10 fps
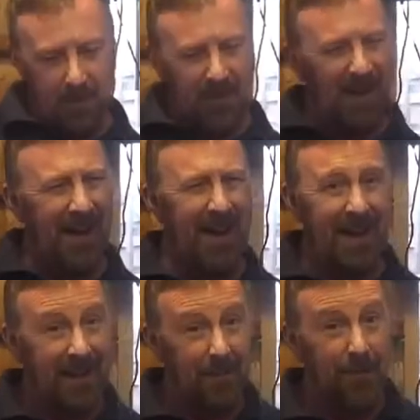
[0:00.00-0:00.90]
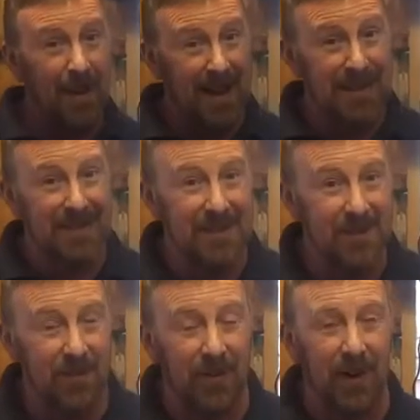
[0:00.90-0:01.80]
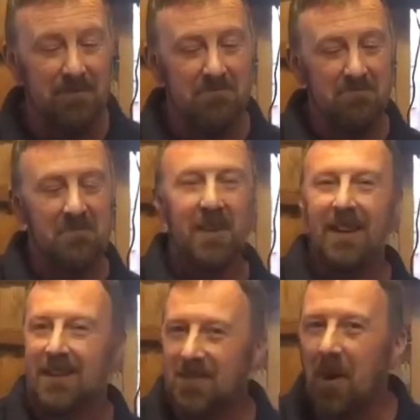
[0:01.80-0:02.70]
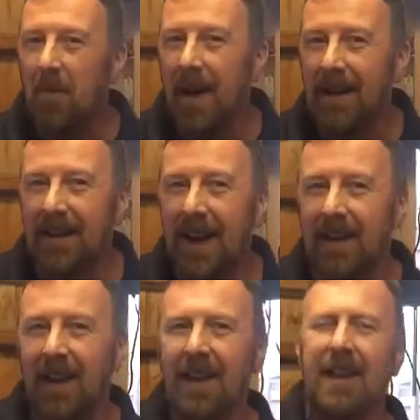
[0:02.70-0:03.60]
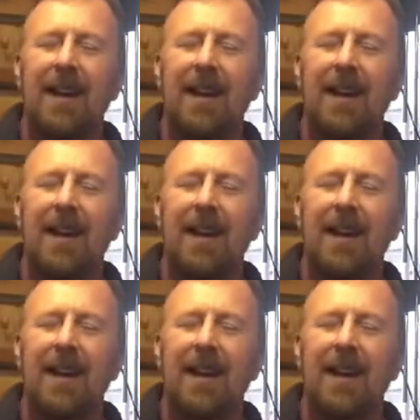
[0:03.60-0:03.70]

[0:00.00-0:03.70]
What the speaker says: But hey, black and silver, it's not a bad colour.